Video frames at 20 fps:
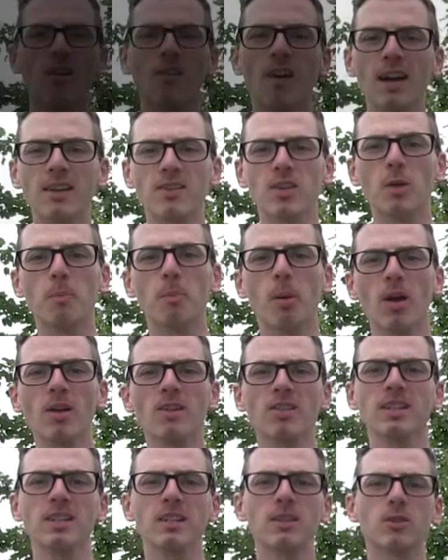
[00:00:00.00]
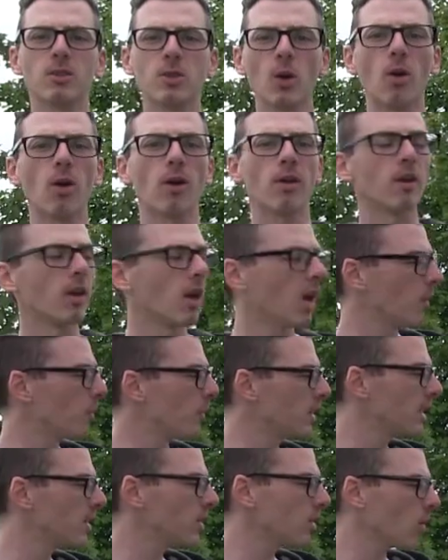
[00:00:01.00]
Alright, so polishing is done.
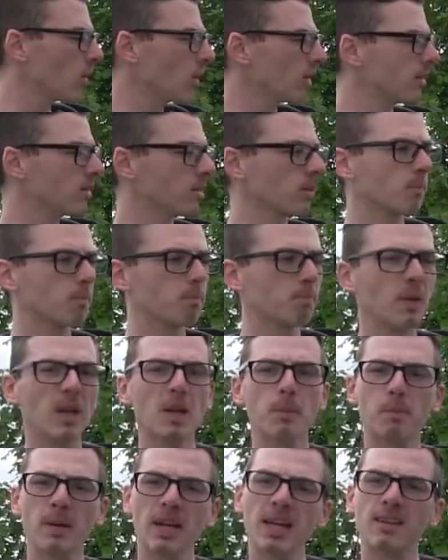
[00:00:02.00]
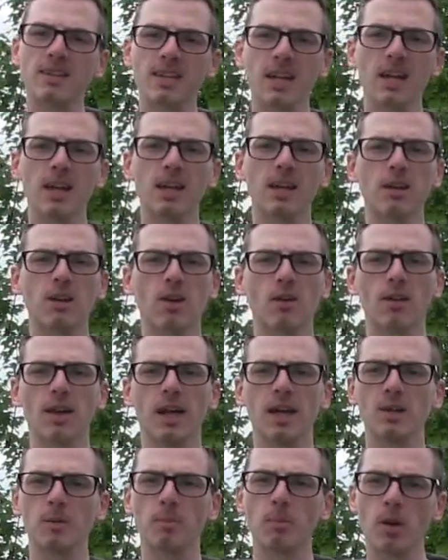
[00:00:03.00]
We did notice there's a bit of pigtailing on
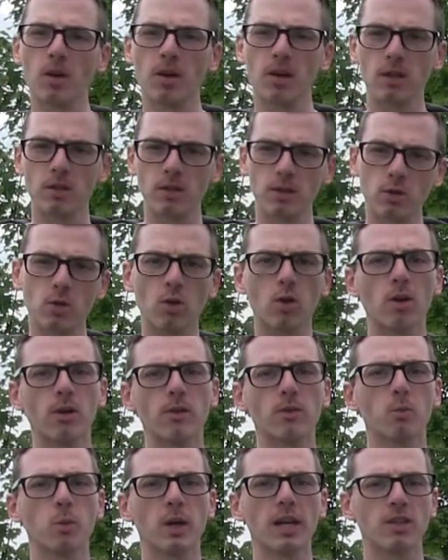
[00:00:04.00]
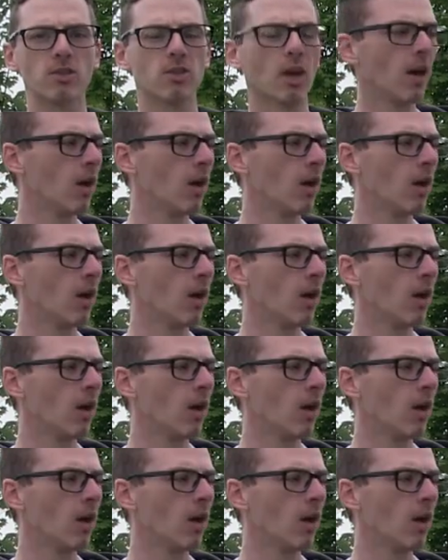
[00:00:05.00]
like the bonnet and the doors, which